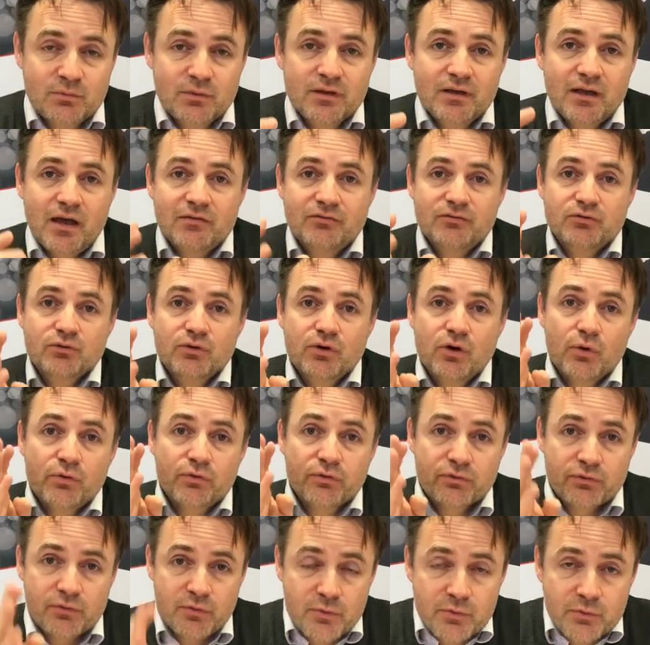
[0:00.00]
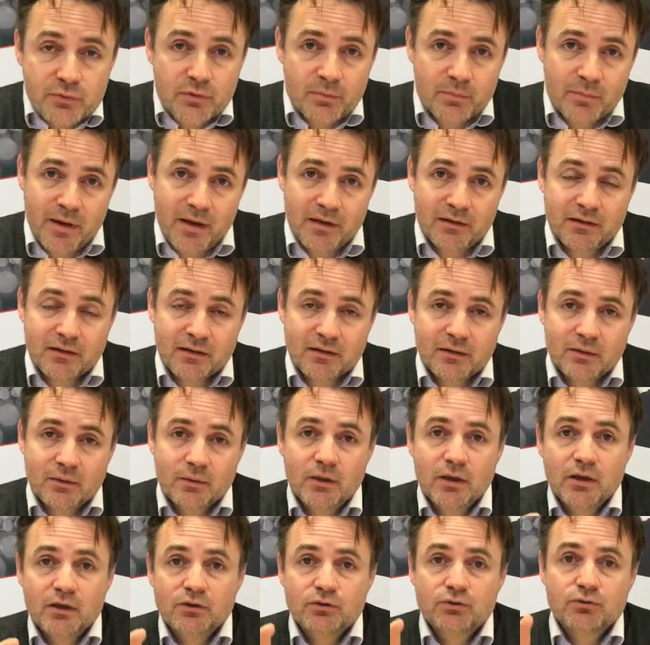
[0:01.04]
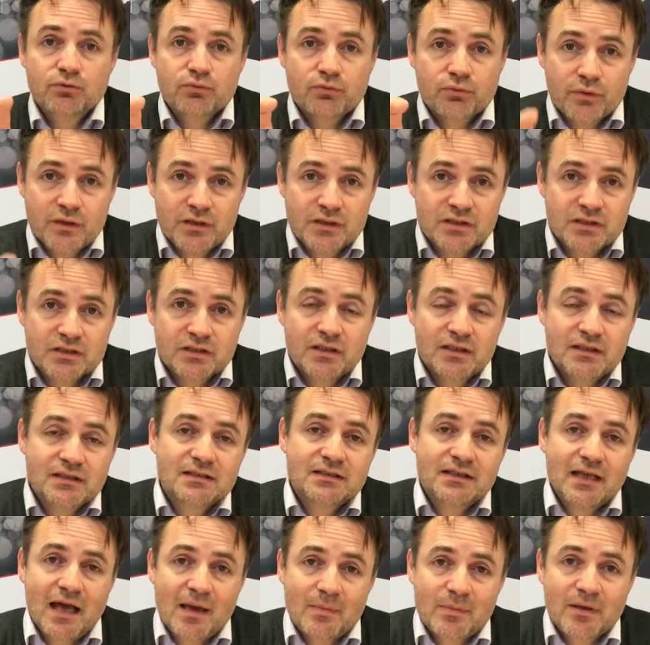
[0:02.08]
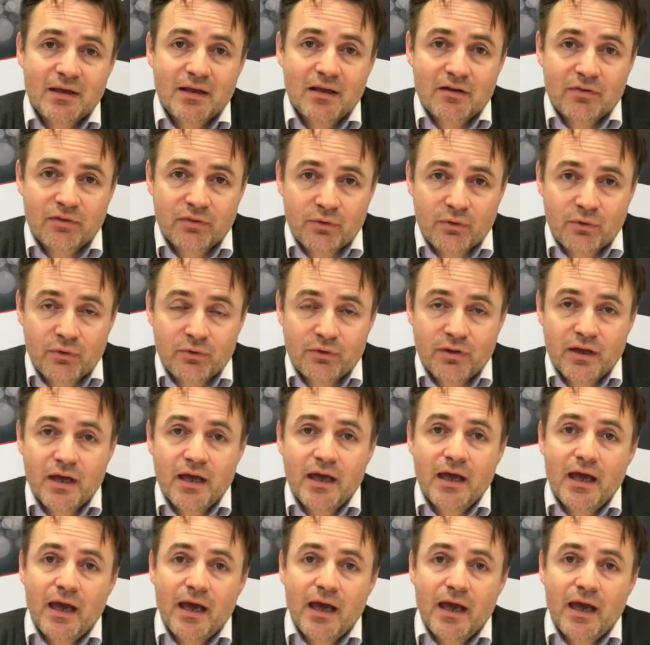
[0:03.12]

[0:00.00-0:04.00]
we have to go through the material to reach this apical third